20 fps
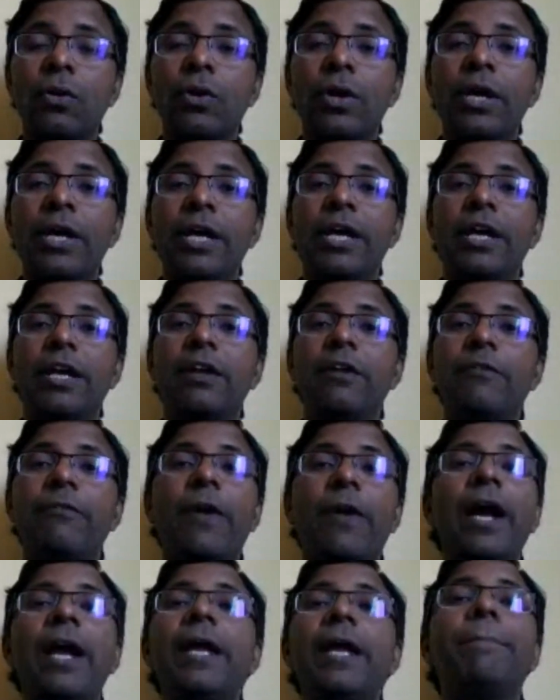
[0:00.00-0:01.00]
ID 3000
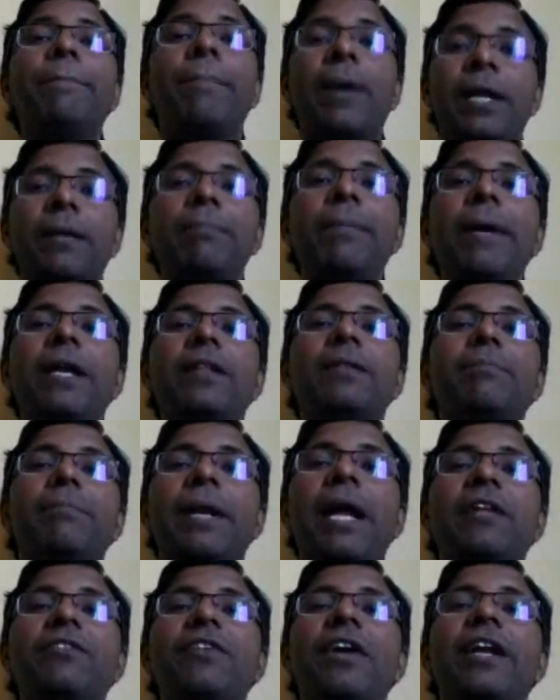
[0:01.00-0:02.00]
to be used in my
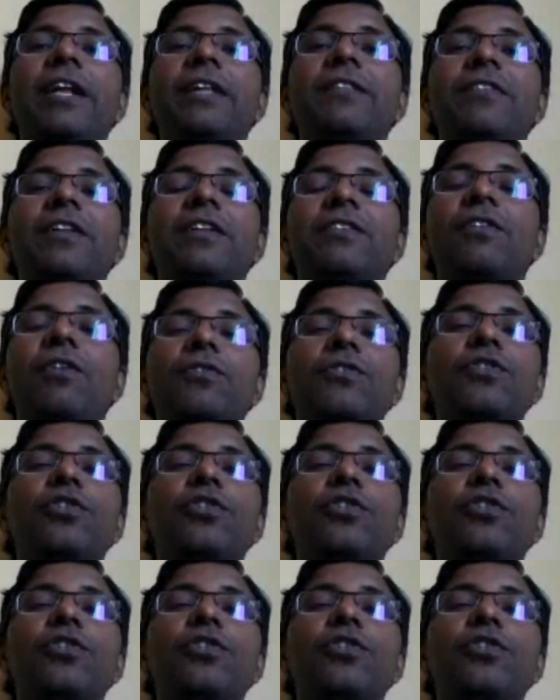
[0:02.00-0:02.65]
customer table,